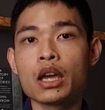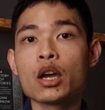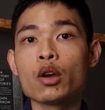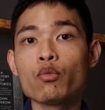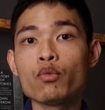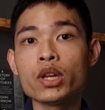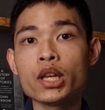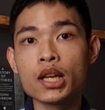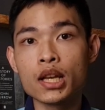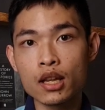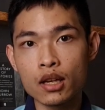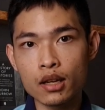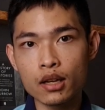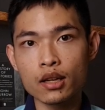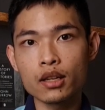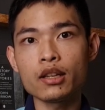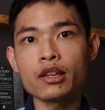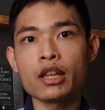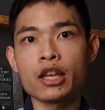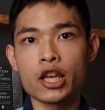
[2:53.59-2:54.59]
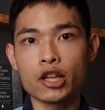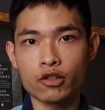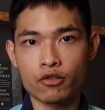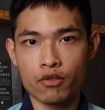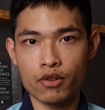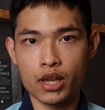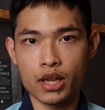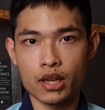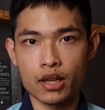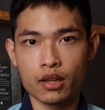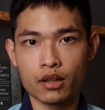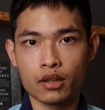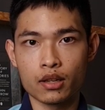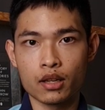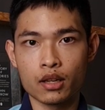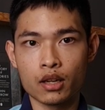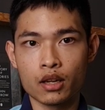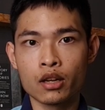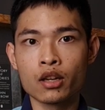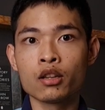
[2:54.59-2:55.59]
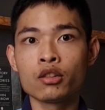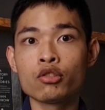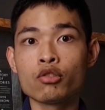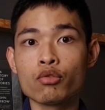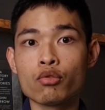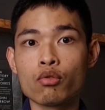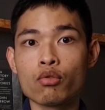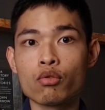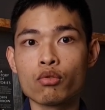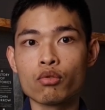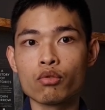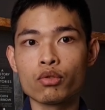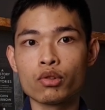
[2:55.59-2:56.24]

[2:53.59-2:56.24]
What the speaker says: We learn history to